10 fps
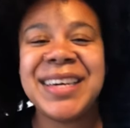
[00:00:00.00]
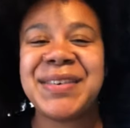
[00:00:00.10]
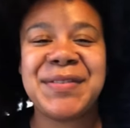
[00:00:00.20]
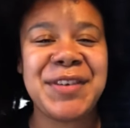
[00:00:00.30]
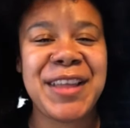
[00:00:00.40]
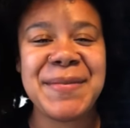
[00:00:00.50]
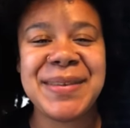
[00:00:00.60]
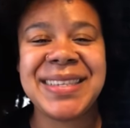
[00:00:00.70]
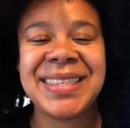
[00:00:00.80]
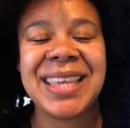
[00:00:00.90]
With all that
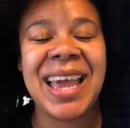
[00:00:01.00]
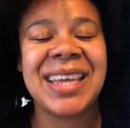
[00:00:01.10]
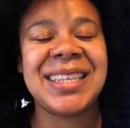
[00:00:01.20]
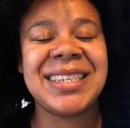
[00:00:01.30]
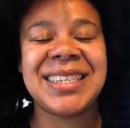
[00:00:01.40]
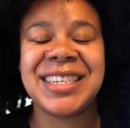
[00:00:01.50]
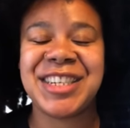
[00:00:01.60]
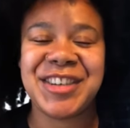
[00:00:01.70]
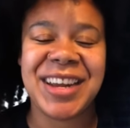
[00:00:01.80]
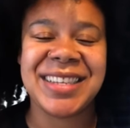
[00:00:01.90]
being said, let's get
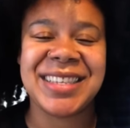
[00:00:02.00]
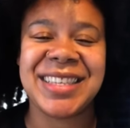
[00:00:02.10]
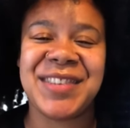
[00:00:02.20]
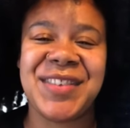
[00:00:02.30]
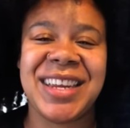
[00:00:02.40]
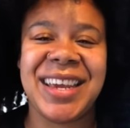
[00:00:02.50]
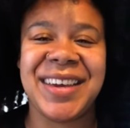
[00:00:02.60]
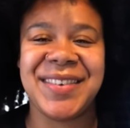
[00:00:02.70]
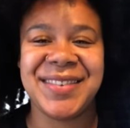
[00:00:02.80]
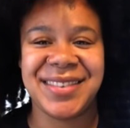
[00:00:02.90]
straight into this
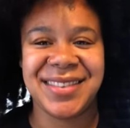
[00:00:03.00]
video.